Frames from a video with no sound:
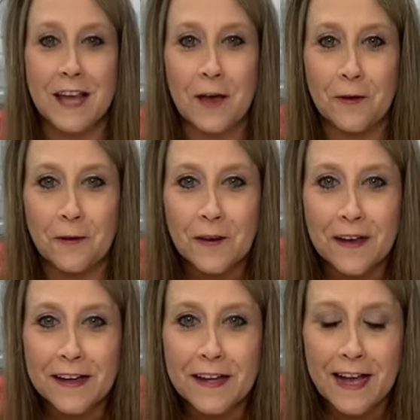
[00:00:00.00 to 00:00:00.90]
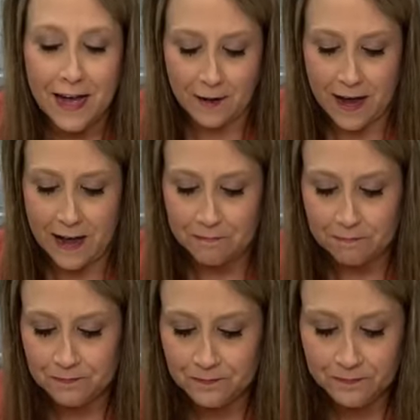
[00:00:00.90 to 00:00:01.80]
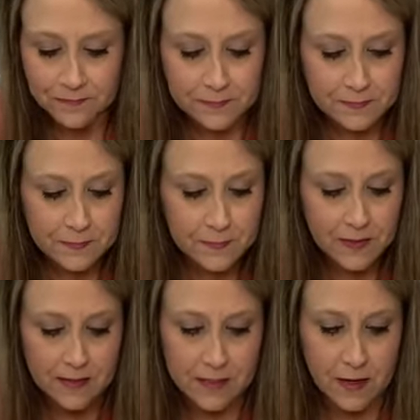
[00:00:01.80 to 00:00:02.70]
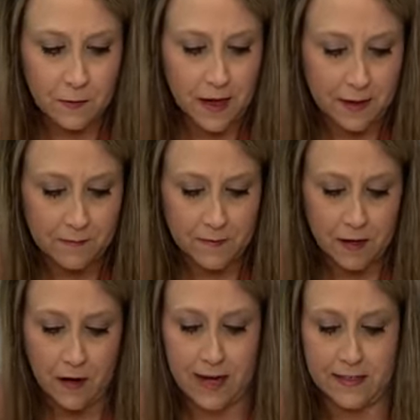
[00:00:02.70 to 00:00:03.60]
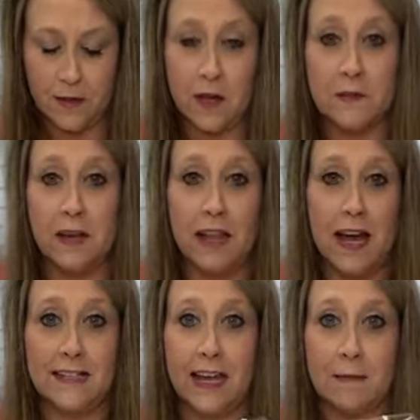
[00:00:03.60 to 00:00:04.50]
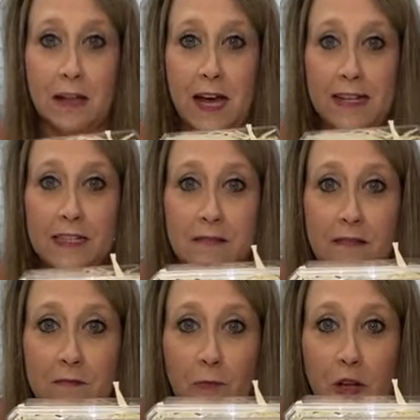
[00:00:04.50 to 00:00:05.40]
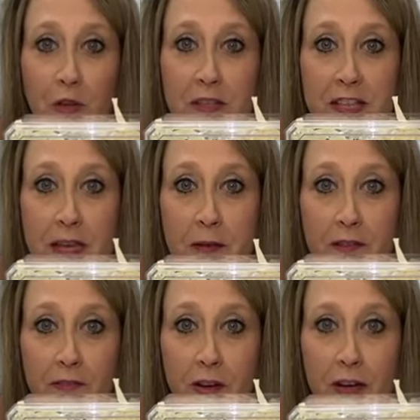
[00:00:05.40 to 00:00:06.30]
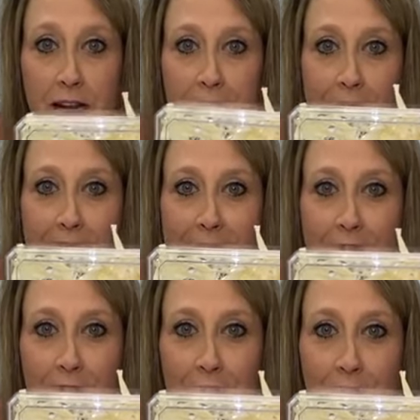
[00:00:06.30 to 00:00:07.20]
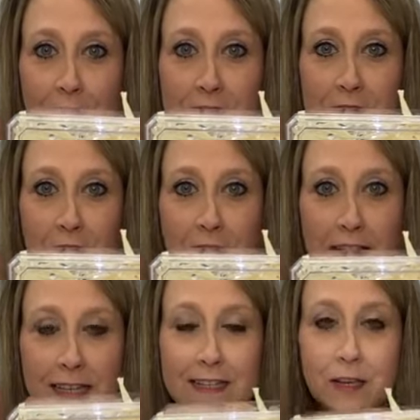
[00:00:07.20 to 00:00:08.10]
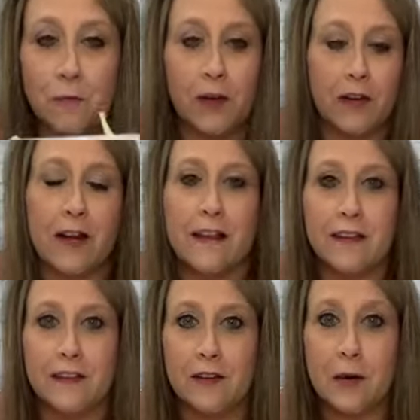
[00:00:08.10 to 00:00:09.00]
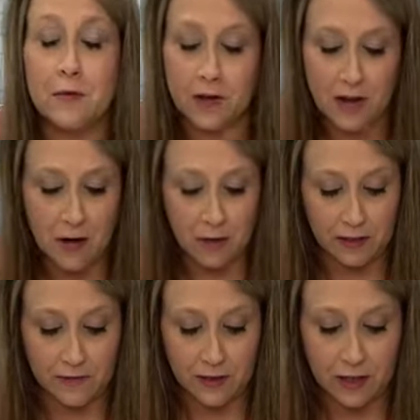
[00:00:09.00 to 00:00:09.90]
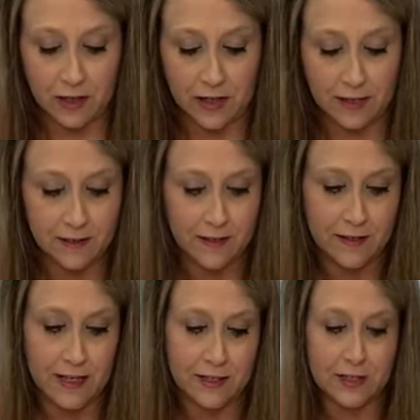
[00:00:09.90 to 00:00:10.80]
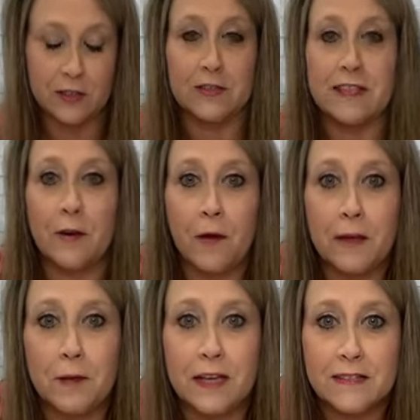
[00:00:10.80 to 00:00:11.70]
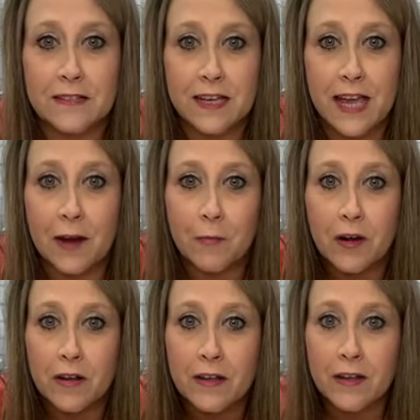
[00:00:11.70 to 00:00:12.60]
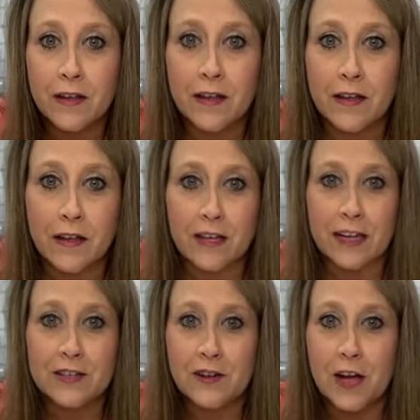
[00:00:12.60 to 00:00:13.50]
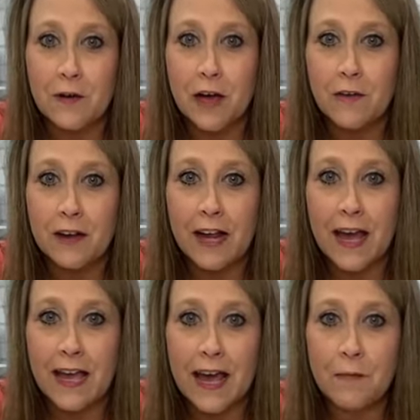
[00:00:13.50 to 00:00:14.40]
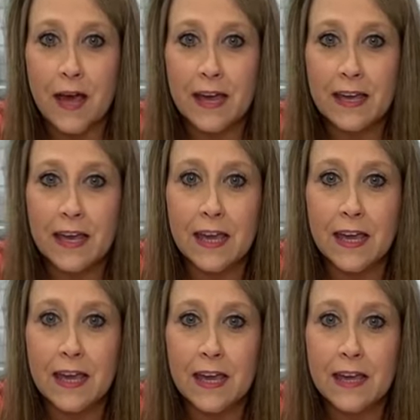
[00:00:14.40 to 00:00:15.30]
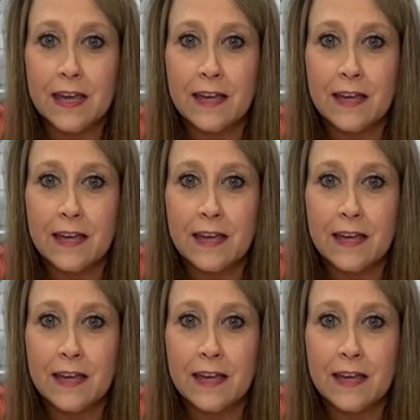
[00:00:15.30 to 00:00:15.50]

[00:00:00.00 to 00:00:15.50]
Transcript: so, okay. So anyway, all right, so there's my lights. I got my lights where you can see them in the front. And look how they flicker on the screen. That's so weird how they do that, but they're not really flickering. It just looks that way because of the camera. You got your ho-ho today. Hey, Becky.